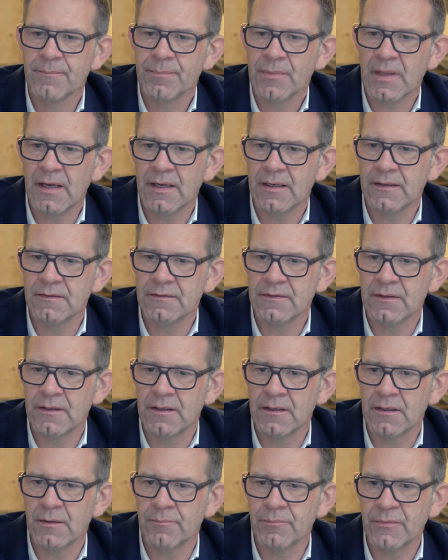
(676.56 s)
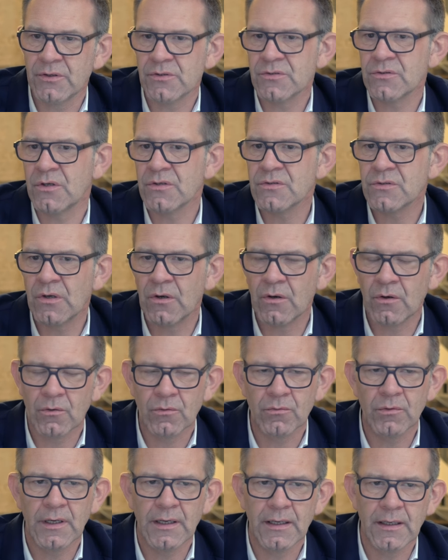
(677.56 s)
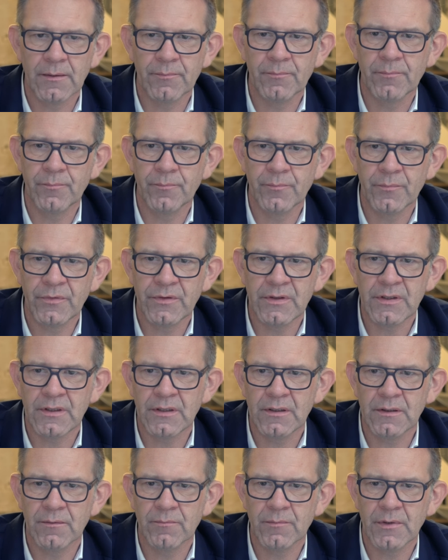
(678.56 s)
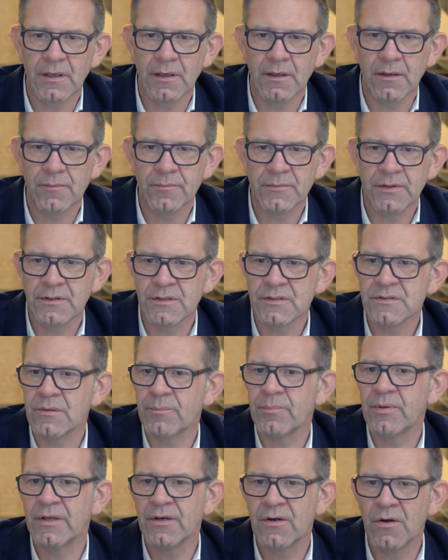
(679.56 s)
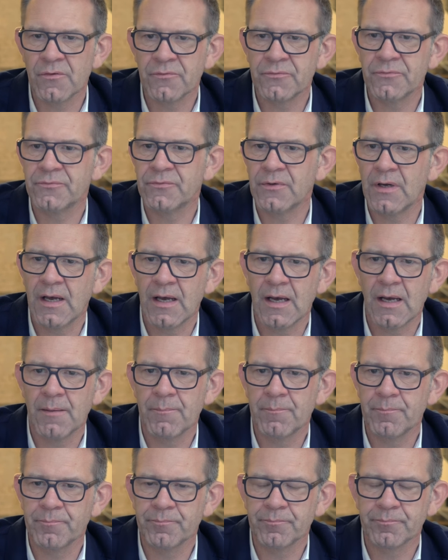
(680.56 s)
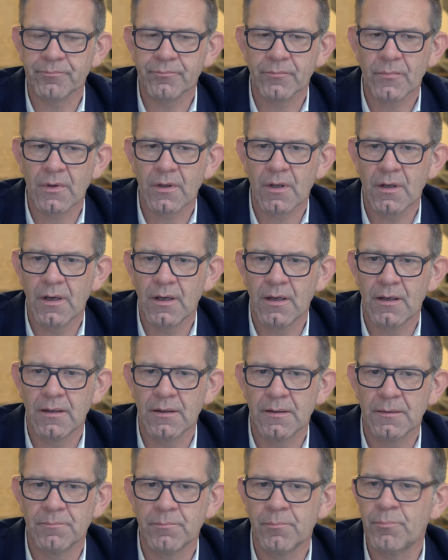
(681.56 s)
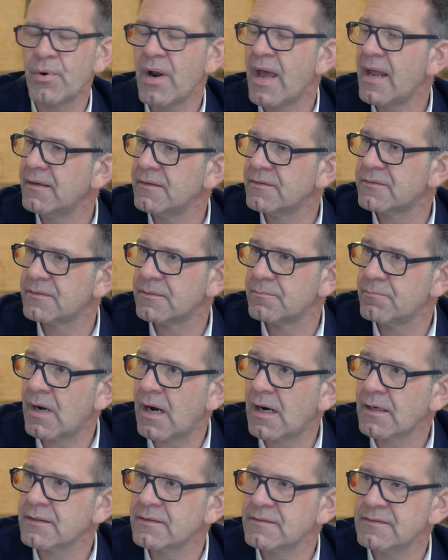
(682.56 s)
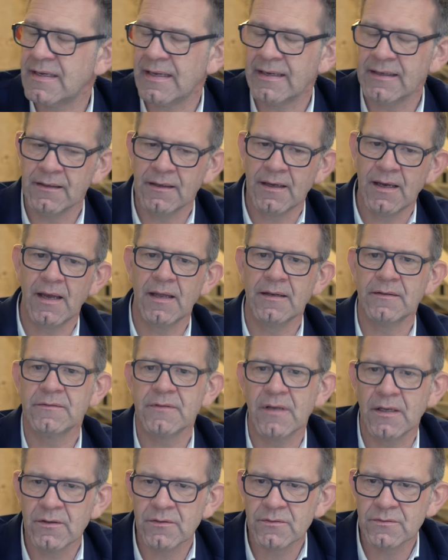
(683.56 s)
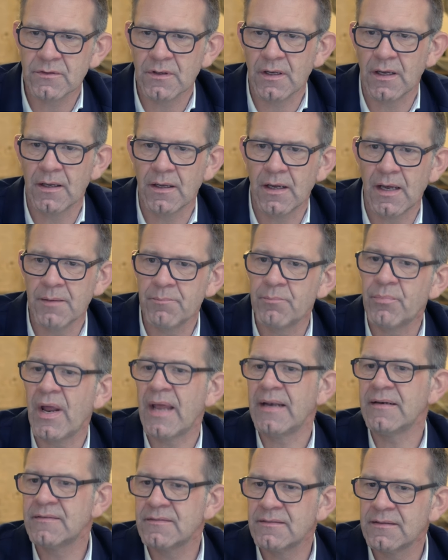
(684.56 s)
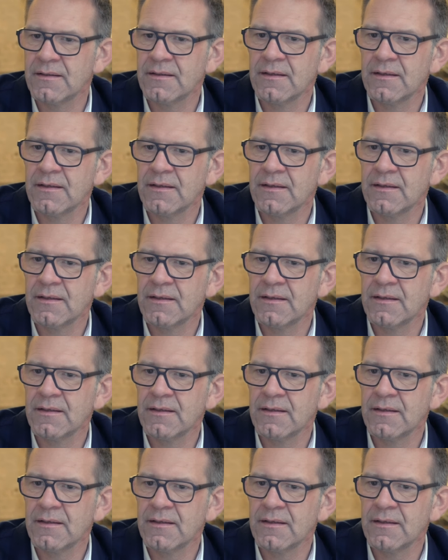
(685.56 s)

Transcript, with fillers: and uh, there's also um, the uh, the discipline of um, uh, brand marketing and and uh, and brand